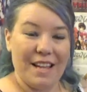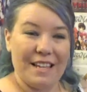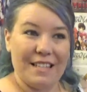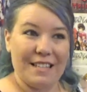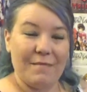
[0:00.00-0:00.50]

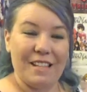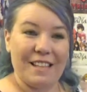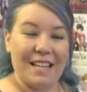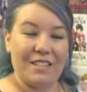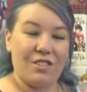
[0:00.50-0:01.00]
is
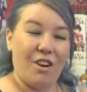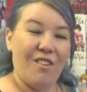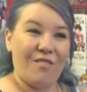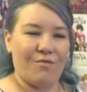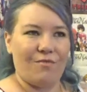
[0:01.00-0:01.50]
something that's
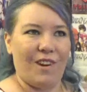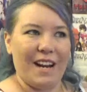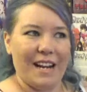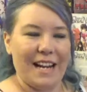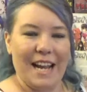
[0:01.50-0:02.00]
not
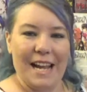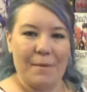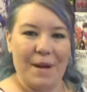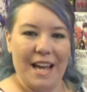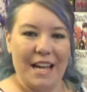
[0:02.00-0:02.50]
really
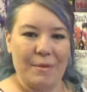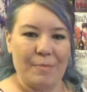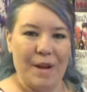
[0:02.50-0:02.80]
anime,